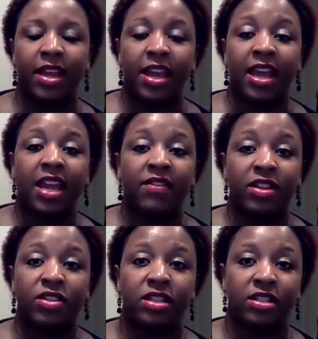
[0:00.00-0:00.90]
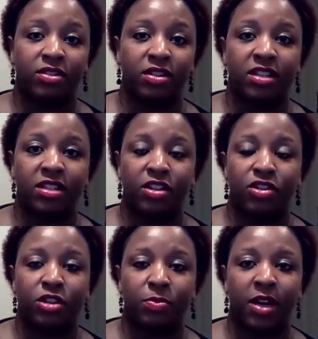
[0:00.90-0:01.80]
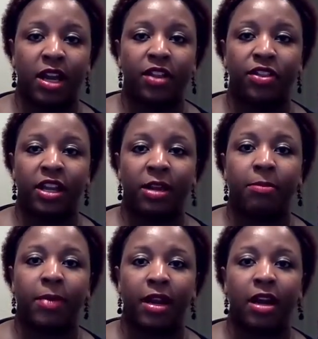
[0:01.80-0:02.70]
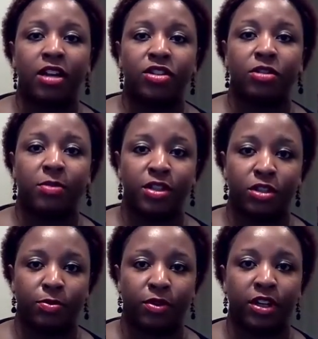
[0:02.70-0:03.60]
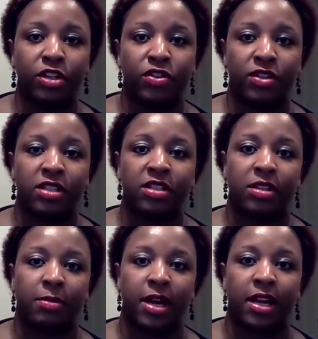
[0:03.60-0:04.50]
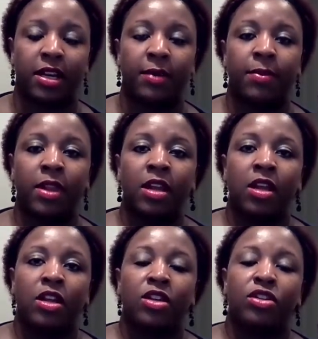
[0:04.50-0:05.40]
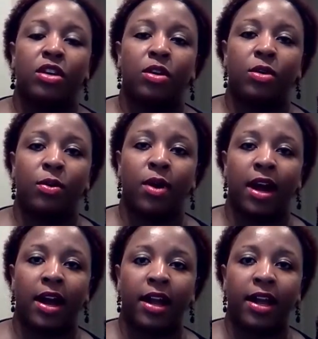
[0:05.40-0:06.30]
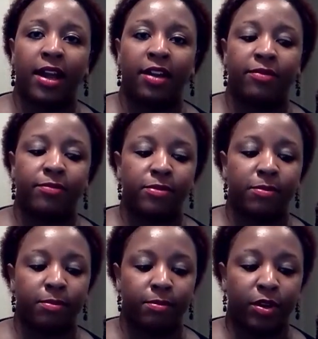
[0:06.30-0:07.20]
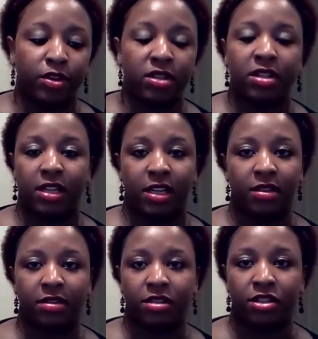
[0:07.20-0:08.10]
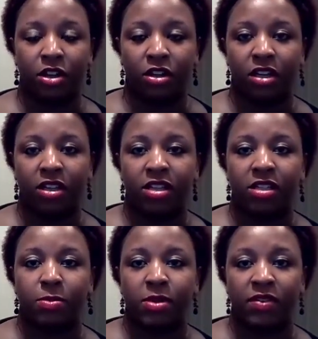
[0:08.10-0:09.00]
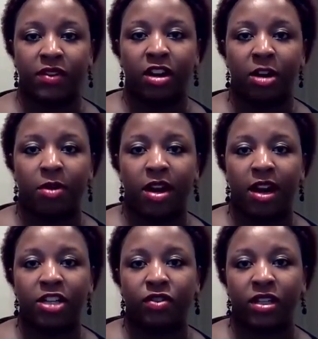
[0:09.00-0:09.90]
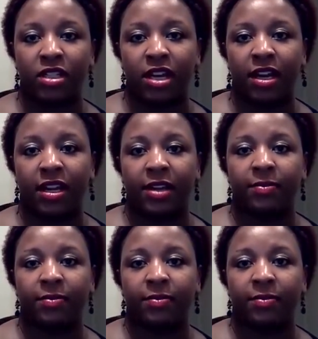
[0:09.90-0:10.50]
even those things that are considered super healthy, might also be super injurious to the body. So I have personally started the specific carbohydrate diet